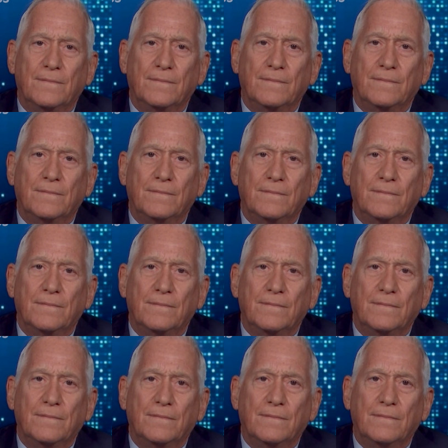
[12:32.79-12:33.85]

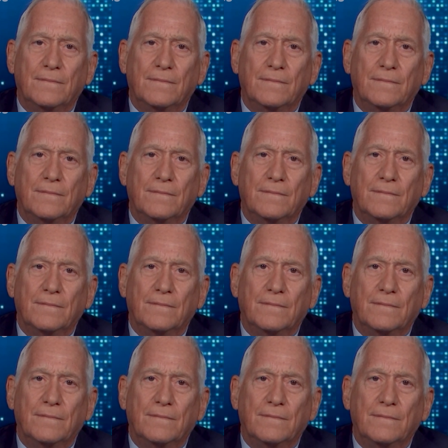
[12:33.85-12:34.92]

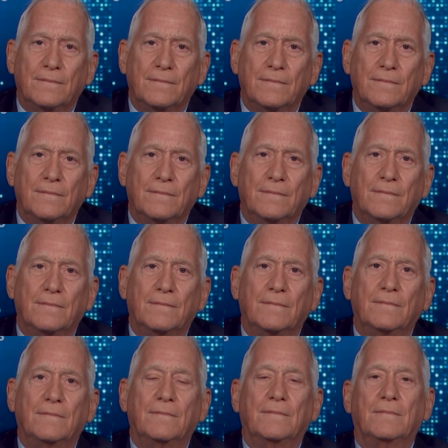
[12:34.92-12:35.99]
(not speaking)